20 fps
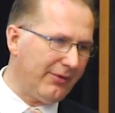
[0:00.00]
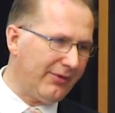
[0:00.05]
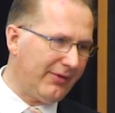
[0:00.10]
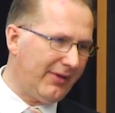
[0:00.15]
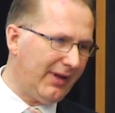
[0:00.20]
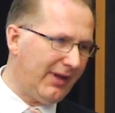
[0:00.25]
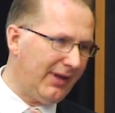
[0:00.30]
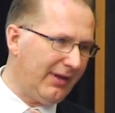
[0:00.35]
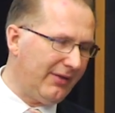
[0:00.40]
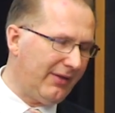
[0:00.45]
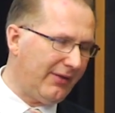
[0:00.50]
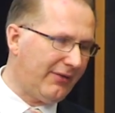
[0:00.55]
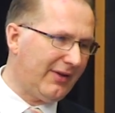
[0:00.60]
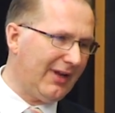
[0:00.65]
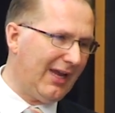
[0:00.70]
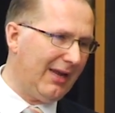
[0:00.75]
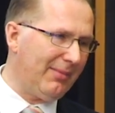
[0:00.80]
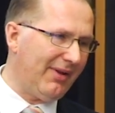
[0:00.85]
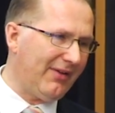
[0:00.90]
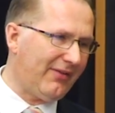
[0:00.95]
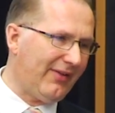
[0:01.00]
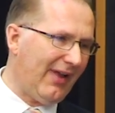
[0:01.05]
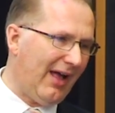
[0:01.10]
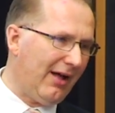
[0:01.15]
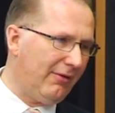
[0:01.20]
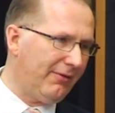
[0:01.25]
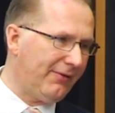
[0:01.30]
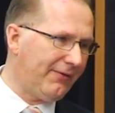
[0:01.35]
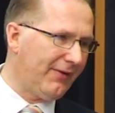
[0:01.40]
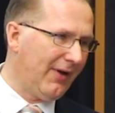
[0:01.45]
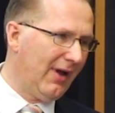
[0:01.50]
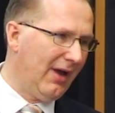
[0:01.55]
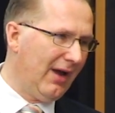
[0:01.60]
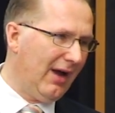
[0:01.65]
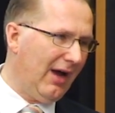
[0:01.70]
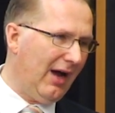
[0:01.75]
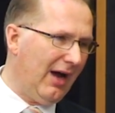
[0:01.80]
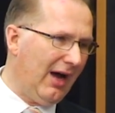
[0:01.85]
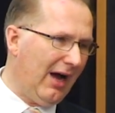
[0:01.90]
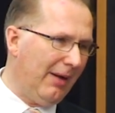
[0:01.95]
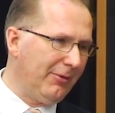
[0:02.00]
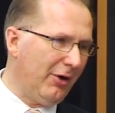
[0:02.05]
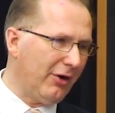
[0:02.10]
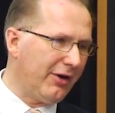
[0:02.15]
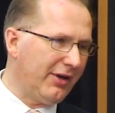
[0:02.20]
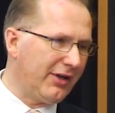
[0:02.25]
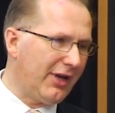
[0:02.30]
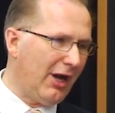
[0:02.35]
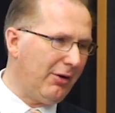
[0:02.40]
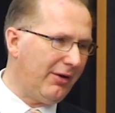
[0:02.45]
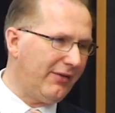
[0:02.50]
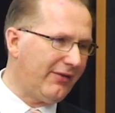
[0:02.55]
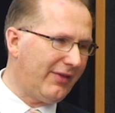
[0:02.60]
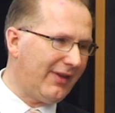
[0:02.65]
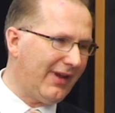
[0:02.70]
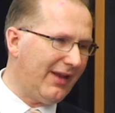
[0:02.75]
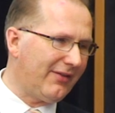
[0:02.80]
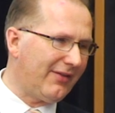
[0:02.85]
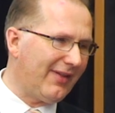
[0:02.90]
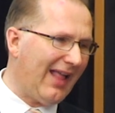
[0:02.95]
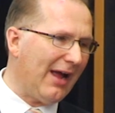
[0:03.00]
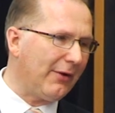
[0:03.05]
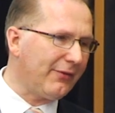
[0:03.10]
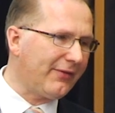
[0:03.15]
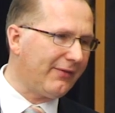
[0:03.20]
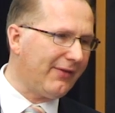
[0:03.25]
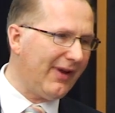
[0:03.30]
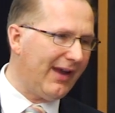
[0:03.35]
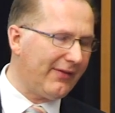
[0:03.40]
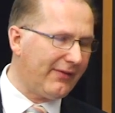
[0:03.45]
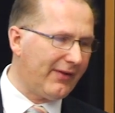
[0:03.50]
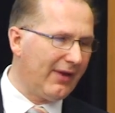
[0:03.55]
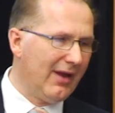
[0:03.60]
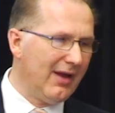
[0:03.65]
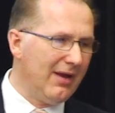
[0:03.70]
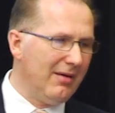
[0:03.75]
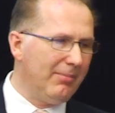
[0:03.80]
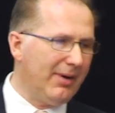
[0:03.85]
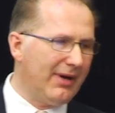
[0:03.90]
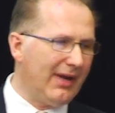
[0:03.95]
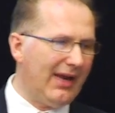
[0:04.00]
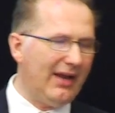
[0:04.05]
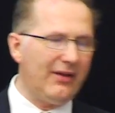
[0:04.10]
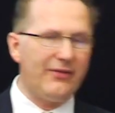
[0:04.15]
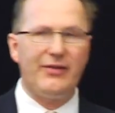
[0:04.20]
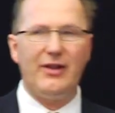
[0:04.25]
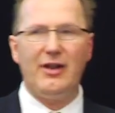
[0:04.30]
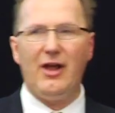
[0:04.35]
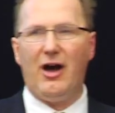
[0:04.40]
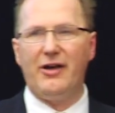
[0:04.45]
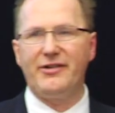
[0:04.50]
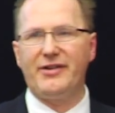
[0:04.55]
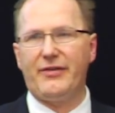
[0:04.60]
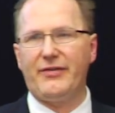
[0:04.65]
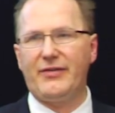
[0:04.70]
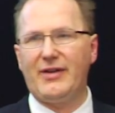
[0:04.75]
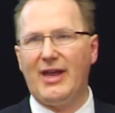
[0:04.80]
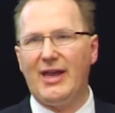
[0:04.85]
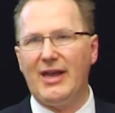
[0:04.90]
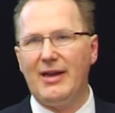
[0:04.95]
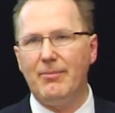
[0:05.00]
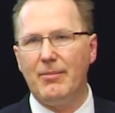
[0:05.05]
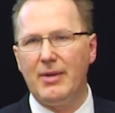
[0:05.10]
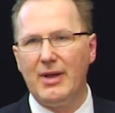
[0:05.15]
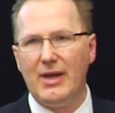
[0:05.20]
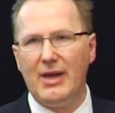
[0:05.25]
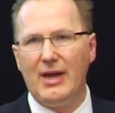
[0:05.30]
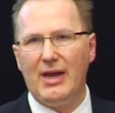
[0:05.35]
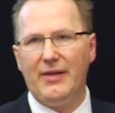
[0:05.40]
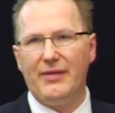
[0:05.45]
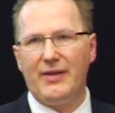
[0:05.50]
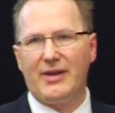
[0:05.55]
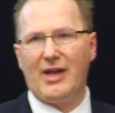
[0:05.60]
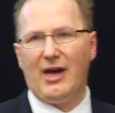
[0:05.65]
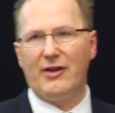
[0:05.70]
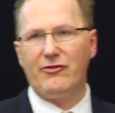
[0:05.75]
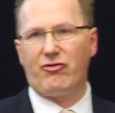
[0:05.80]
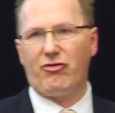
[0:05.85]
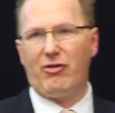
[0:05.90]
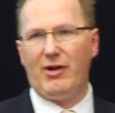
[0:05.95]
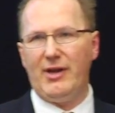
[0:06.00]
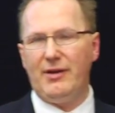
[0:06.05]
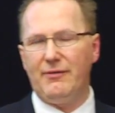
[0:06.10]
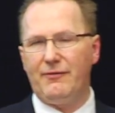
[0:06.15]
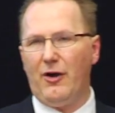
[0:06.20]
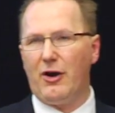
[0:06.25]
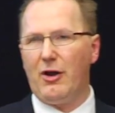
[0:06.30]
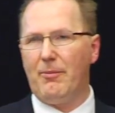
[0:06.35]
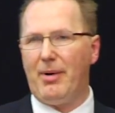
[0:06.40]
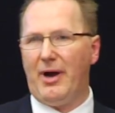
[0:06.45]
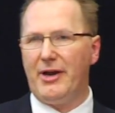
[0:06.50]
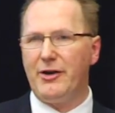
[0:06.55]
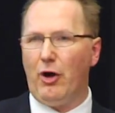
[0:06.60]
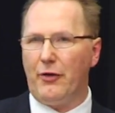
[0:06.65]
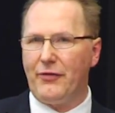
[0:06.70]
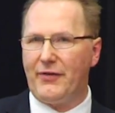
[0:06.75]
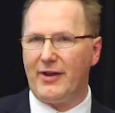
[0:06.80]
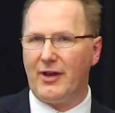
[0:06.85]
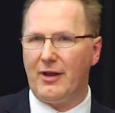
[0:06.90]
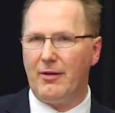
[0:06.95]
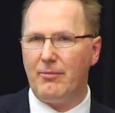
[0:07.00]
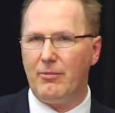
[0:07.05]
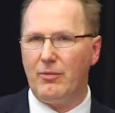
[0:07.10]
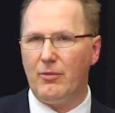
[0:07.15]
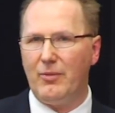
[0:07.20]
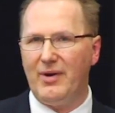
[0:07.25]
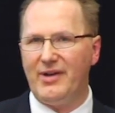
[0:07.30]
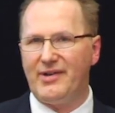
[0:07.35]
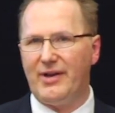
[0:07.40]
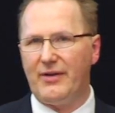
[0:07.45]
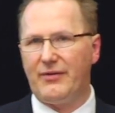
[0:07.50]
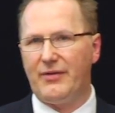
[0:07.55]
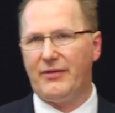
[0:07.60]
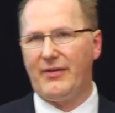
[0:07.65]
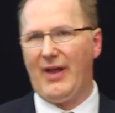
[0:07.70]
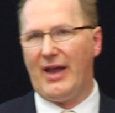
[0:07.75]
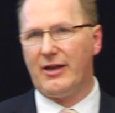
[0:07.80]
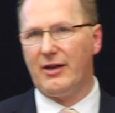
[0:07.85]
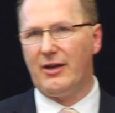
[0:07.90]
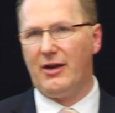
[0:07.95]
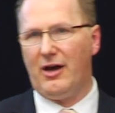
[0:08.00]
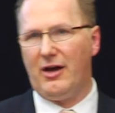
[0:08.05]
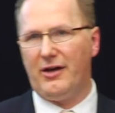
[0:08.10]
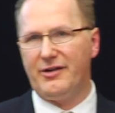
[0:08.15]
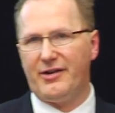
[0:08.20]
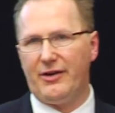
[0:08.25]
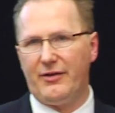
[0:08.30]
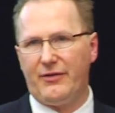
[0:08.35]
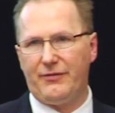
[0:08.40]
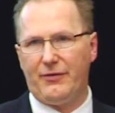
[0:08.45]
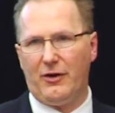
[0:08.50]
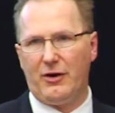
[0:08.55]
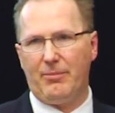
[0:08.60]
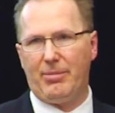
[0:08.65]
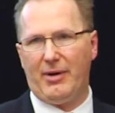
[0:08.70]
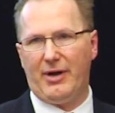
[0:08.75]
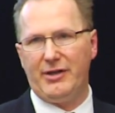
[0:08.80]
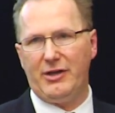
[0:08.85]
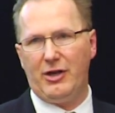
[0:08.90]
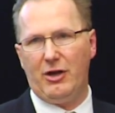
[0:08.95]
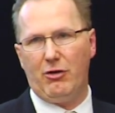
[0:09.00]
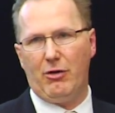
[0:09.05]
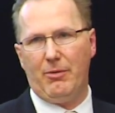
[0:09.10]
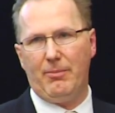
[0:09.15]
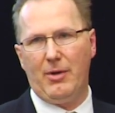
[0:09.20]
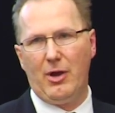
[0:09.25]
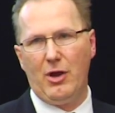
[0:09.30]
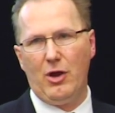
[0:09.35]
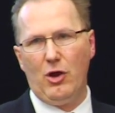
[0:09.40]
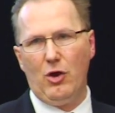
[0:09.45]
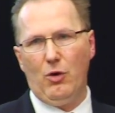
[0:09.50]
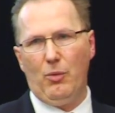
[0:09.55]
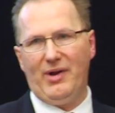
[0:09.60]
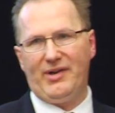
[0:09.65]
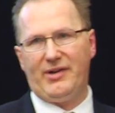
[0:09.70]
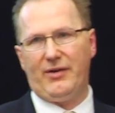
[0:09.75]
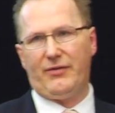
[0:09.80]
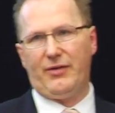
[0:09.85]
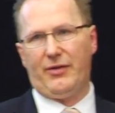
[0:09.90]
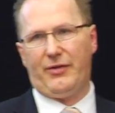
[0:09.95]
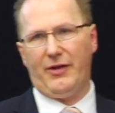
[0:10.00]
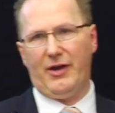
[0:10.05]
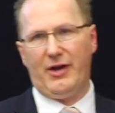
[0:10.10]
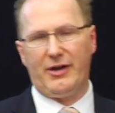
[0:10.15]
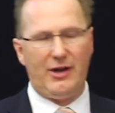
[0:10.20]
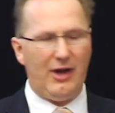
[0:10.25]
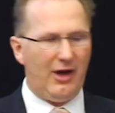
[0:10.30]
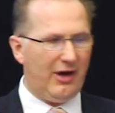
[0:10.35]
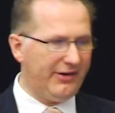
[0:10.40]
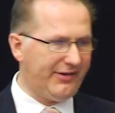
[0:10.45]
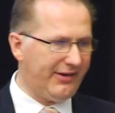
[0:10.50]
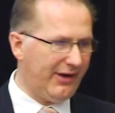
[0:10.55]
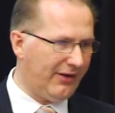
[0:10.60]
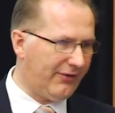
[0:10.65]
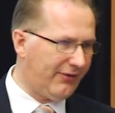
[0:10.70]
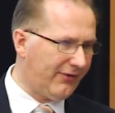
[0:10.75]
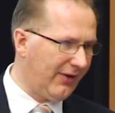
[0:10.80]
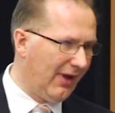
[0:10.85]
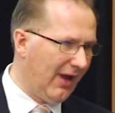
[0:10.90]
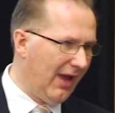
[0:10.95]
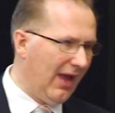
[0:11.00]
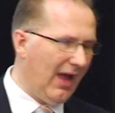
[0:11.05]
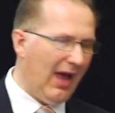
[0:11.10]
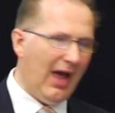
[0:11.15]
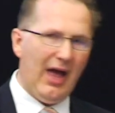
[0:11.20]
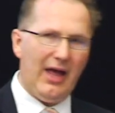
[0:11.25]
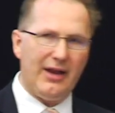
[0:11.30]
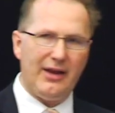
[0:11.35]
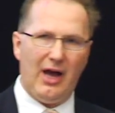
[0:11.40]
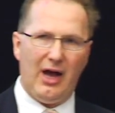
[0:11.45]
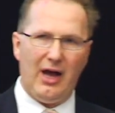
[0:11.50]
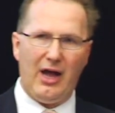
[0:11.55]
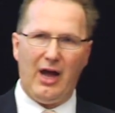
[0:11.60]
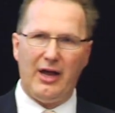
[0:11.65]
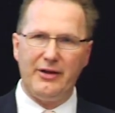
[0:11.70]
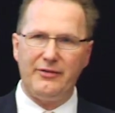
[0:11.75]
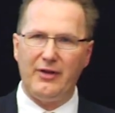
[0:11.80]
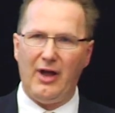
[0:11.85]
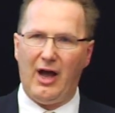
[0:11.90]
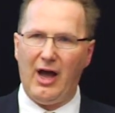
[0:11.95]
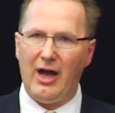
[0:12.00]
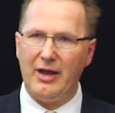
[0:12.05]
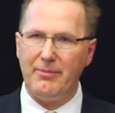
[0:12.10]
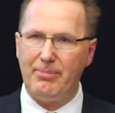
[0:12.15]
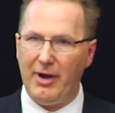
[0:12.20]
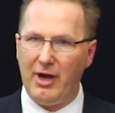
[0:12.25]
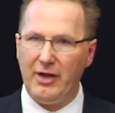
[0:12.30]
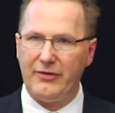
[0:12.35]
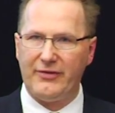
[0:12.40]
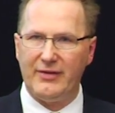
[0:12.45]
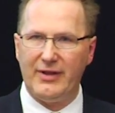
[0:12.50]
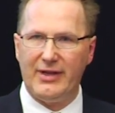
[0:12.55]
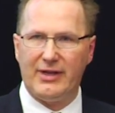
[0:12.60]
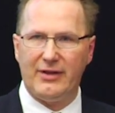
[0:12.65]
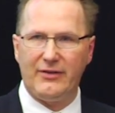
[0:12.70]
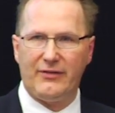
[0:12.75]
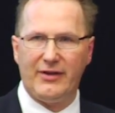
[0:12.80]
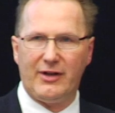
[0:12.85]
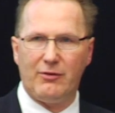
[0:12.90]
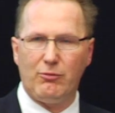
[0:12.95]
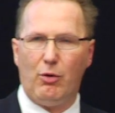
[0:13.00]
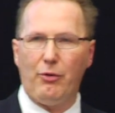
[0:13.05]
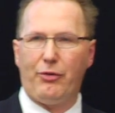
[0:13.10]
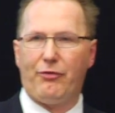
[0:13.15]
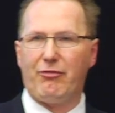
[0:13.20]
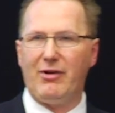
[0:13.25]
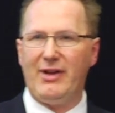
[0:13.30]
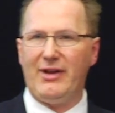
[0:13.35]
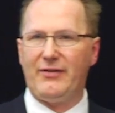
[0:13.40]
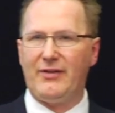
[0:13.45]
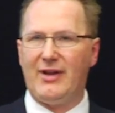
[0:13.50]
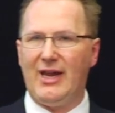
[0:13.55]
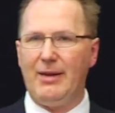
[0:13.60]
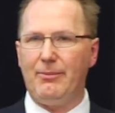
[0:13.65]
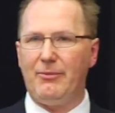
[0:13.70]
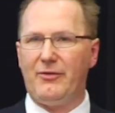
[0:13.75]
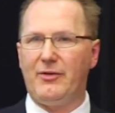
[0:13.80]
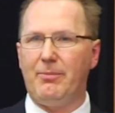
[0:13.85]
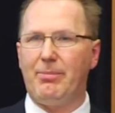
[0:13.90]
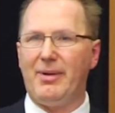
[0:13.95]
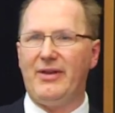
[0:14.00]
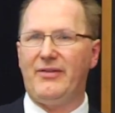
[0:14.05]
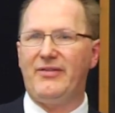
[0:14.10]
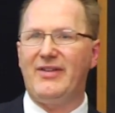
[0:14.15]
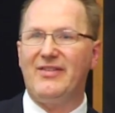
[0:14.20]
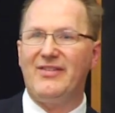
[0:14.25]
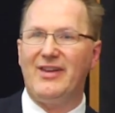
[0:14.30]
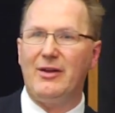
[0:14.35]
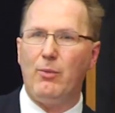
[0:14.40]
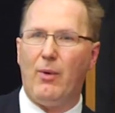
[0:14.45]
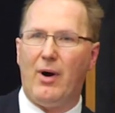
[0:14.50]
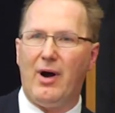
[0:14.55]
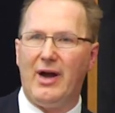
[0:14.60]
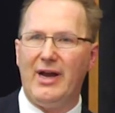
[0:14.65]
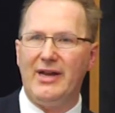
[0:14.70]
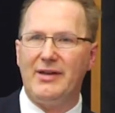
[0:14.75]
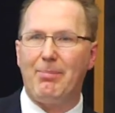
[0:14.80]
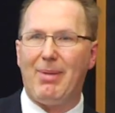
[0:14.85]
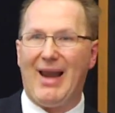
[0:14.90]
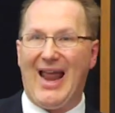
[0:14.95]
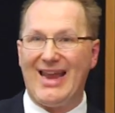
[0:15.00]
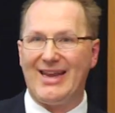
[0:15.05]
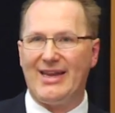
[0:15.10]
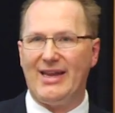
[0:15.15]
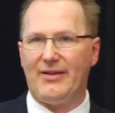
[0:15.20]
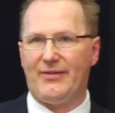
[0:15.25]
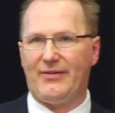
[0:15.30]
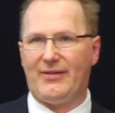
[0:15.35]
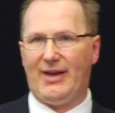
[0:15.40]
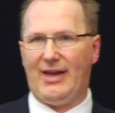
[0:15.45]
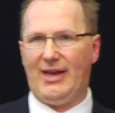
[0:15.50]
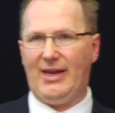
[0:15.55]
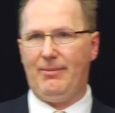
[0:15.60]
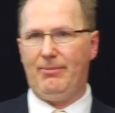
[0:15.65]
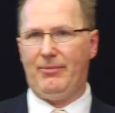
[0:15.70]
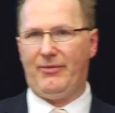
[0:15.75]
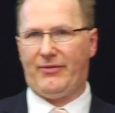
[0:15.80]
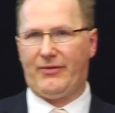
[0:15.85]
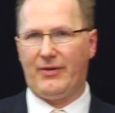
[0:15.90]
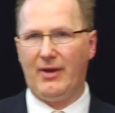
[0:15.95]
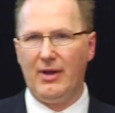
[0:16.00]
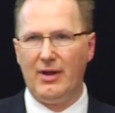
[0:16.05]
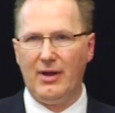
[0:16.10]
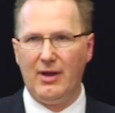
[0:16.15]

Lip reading: the scheme itself, I'm not going to go into the ins and outs of it, but it is the largest scheme in the country, followed by Nottingham, which is the second largest, followed by Newham, which is the third largest. And I personally consider all three schemes to be citywide blanket schemes,